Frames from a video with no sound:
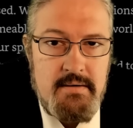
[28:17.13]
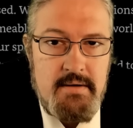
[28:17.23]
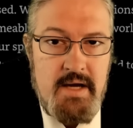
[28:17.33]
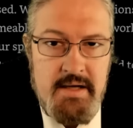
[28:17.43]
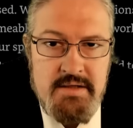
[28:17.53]

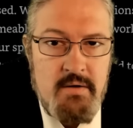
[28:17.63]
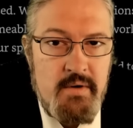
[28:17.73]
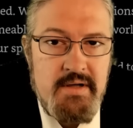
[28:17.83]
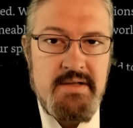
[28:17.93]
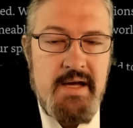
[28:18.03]
And he's
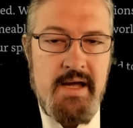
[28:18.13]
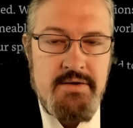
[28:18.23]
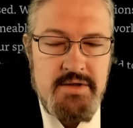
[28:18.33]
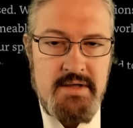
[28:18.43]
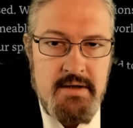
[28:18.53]
going to
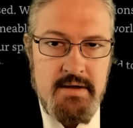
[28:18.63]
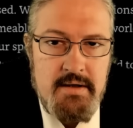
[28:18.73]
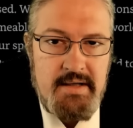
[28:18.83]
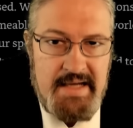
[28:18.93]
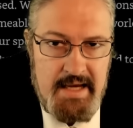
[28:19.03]

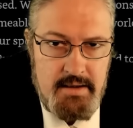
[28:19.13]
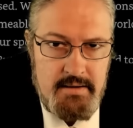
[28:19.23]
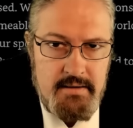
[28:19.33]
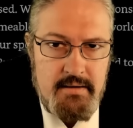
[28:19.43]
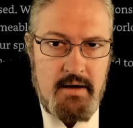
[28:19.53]
engineer
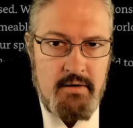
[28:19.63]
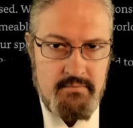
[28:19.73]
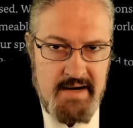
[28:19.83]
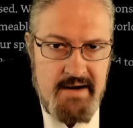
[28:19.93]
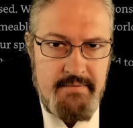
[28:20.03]
Canada
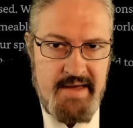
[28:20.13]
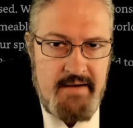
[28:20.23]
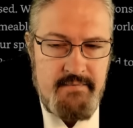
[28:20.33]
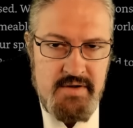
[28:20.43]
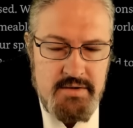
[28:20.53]
around
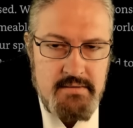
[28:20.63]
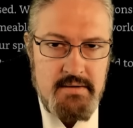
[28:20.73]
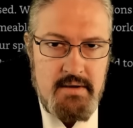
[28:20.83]
that vision.